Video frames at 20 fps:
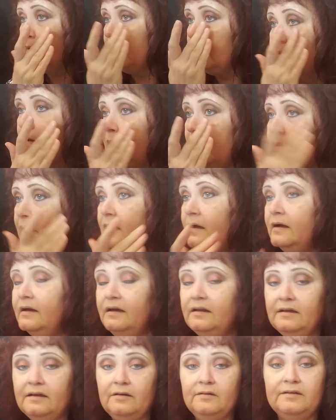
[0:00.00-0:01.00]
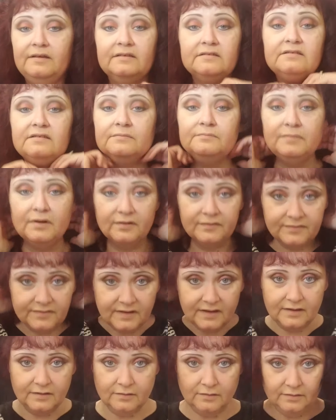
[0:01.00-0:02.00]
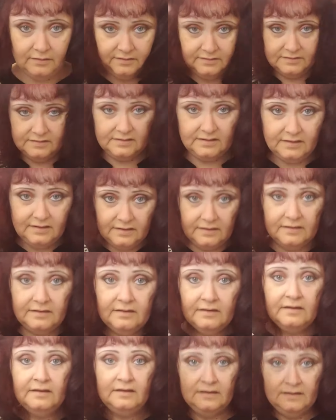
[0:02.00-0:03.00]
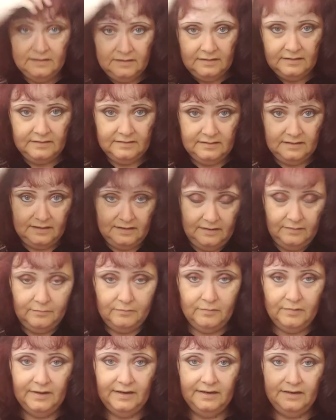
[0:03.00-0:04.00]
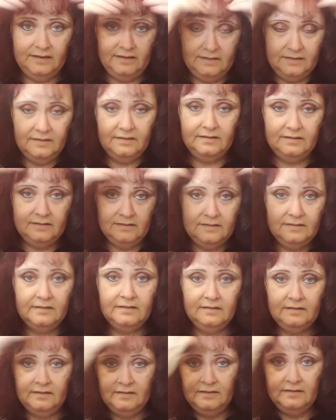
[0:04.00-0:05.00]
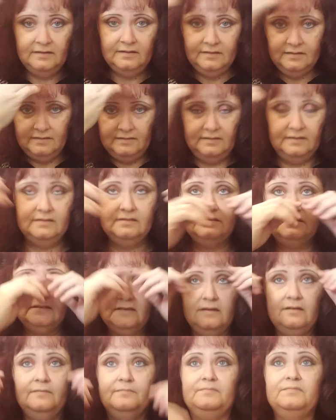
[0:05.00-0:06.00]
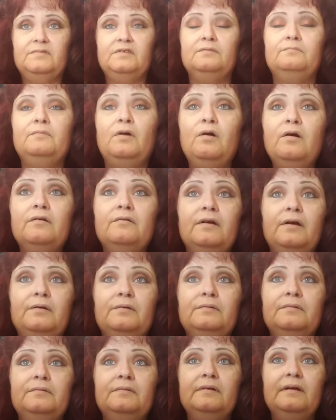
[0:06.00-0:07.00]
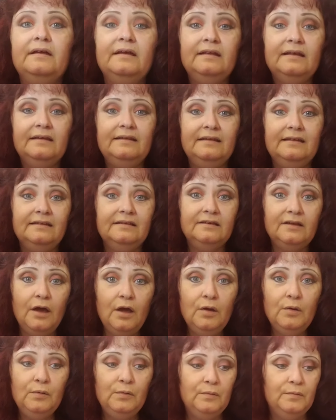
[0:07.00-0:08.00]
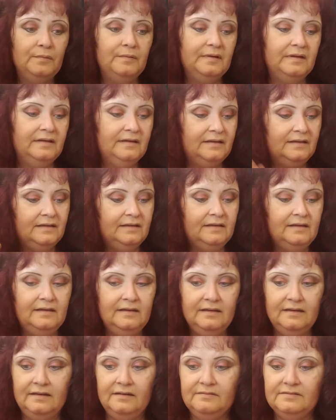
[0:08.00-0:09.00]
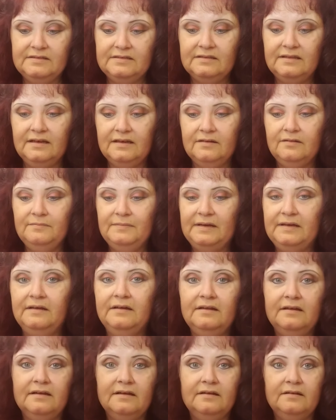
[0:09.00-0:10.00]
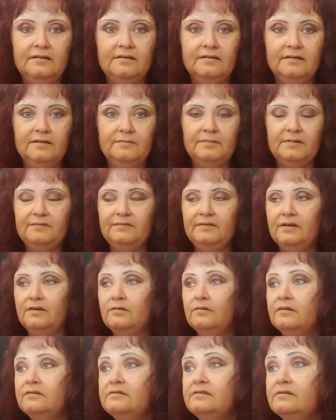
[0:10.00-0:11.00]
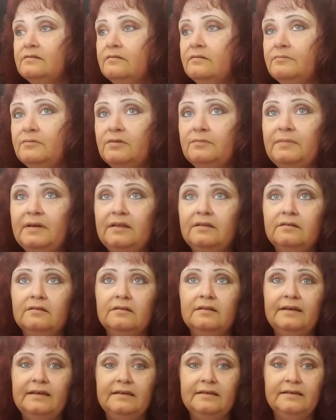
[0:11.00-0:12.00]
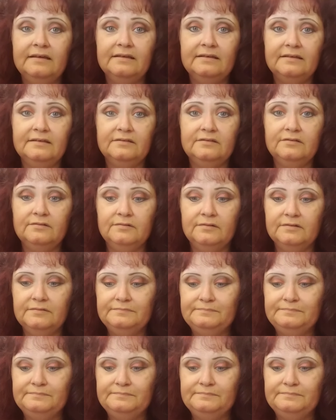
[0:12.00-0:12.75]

I gotta go get some birthday cards because I got one that's um, tomorrow and I didn't know. And I was like, oh my God, I gotta go get a birthday card. So I'm gonna be a little late getting it to her.